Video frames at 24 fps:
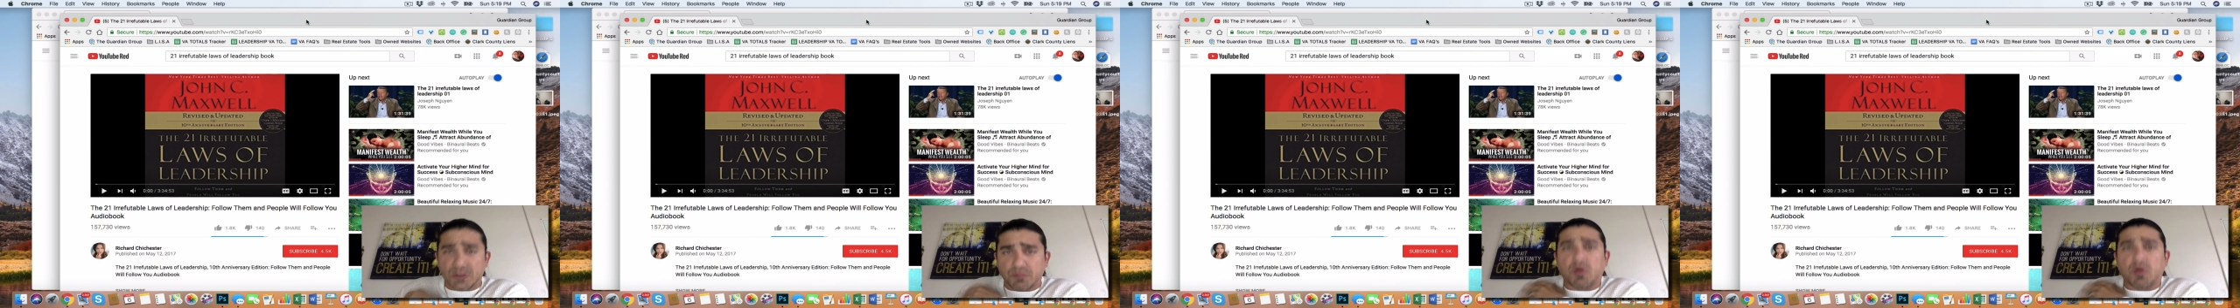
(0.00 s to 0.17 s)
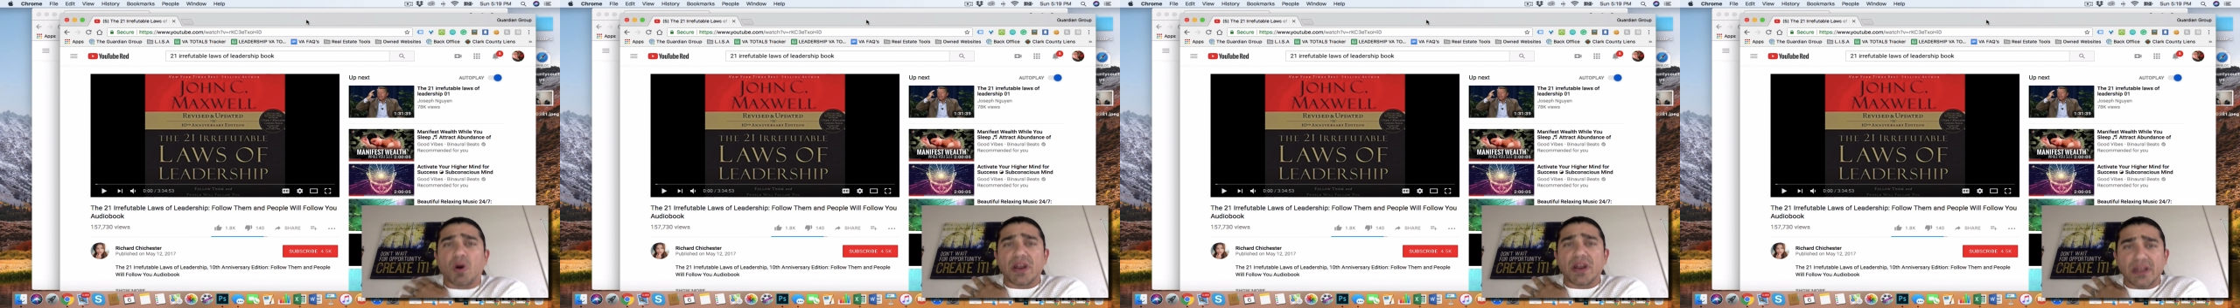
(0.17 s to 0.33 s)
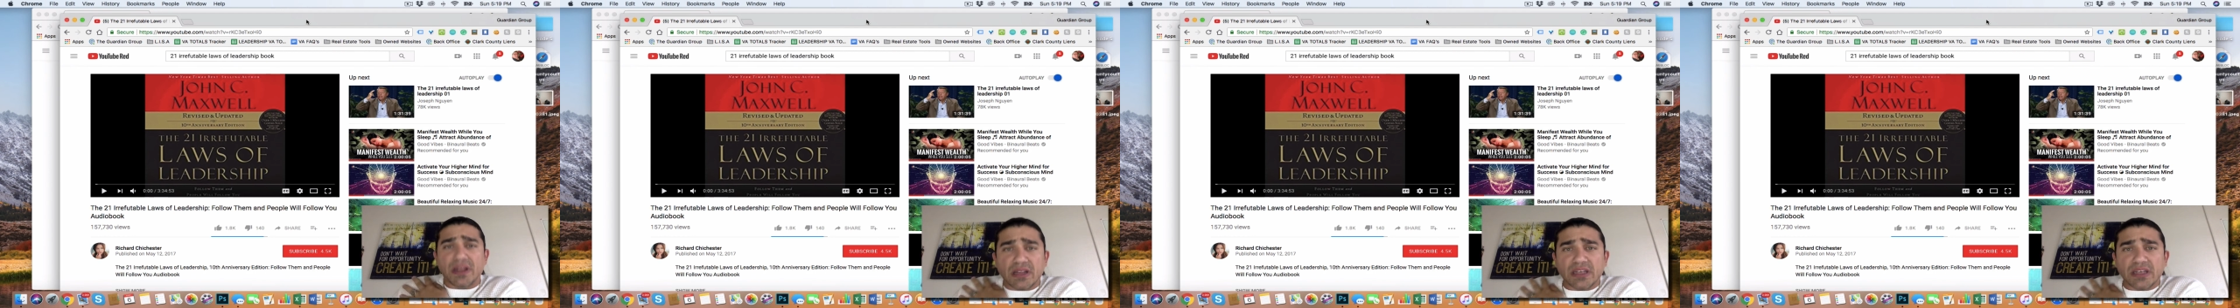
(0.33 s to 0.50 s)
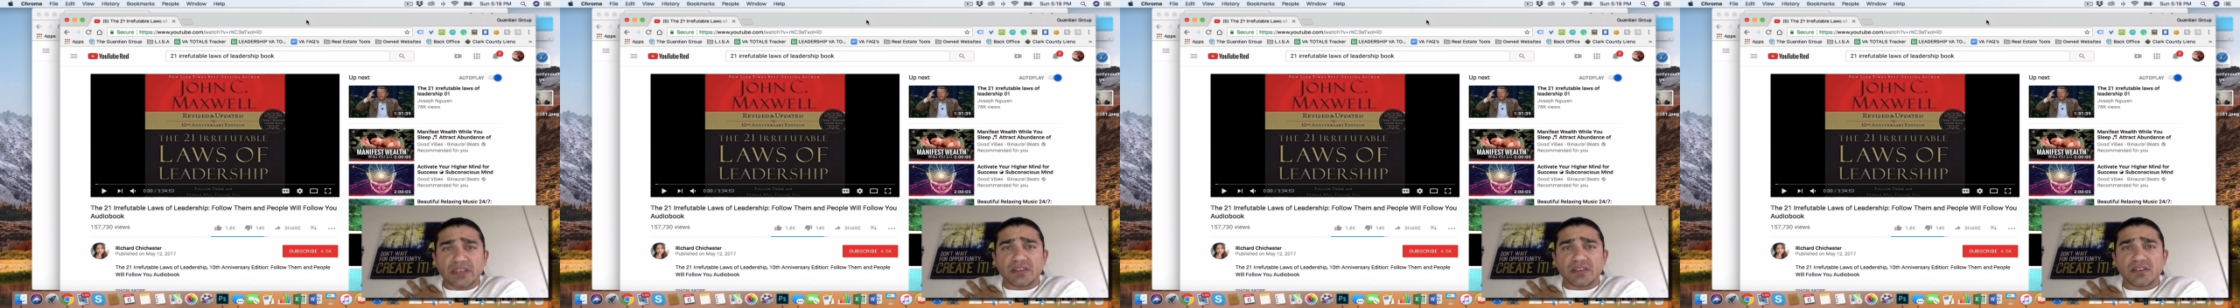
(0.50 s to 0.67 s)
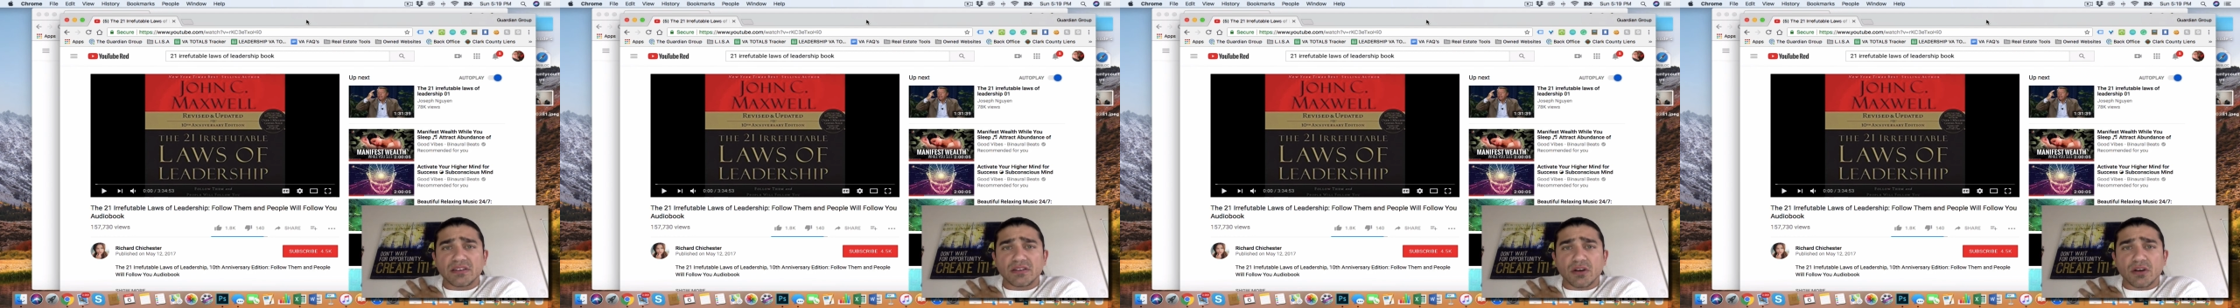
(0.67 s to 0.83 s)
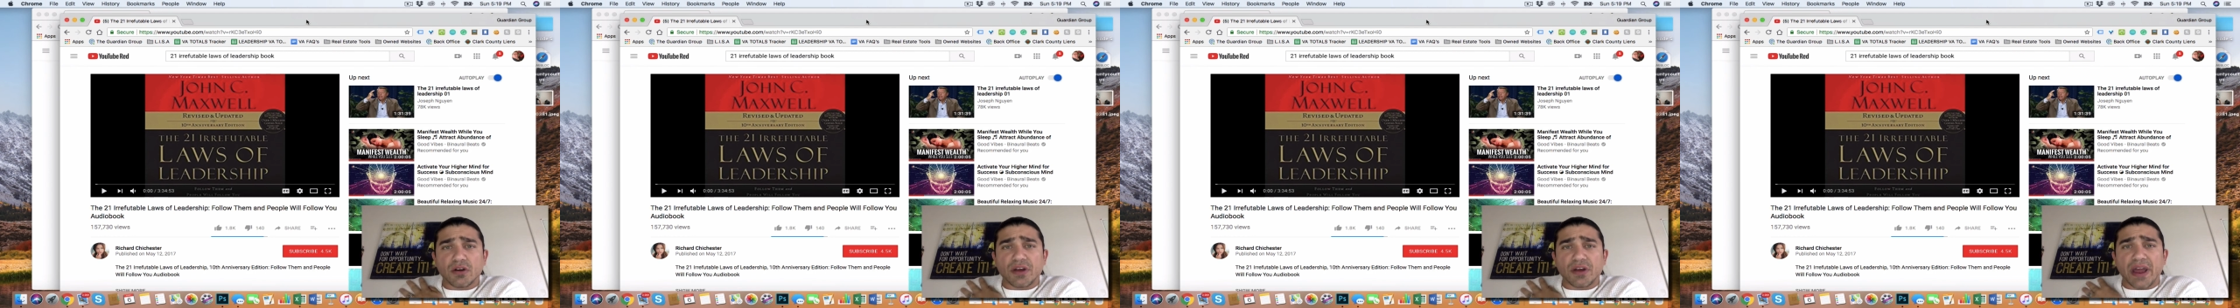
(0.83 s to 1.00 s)

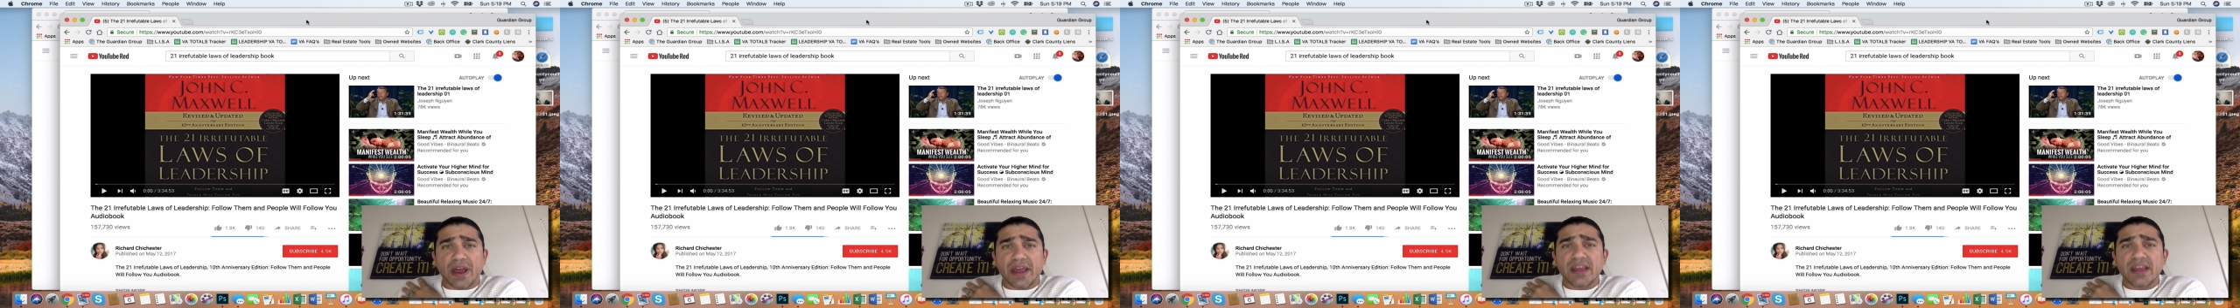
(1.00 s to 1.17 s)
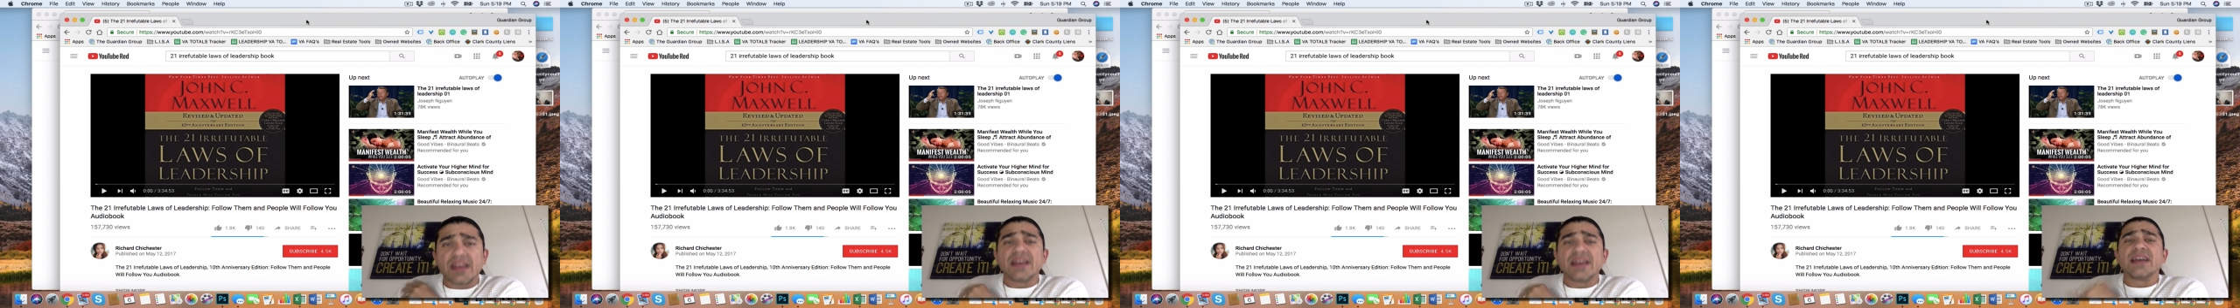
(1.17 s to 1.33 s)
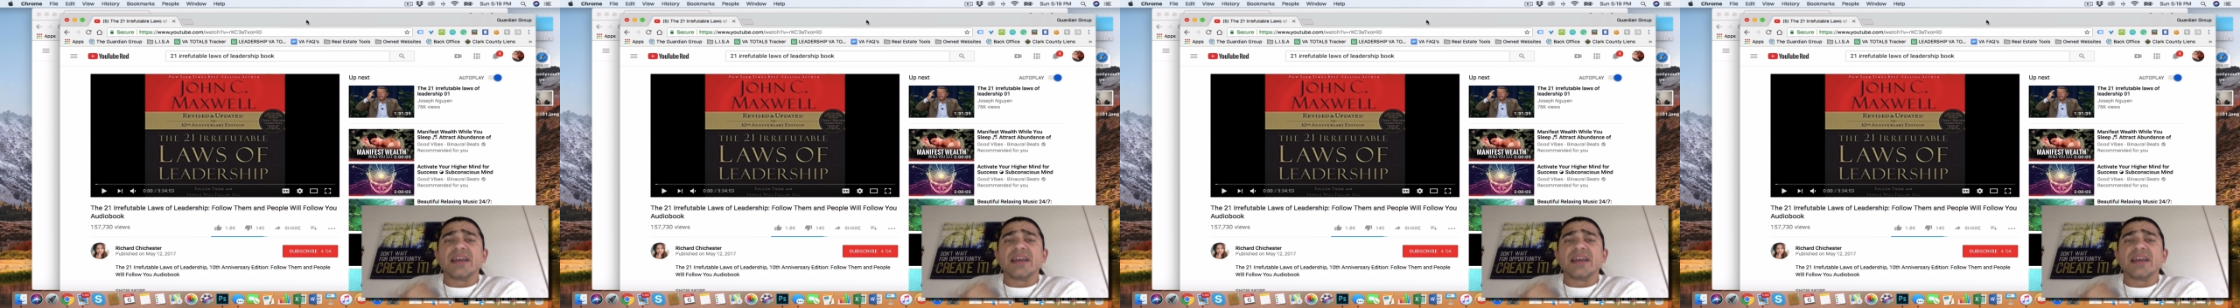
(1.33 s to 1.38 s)
pointless. Okay?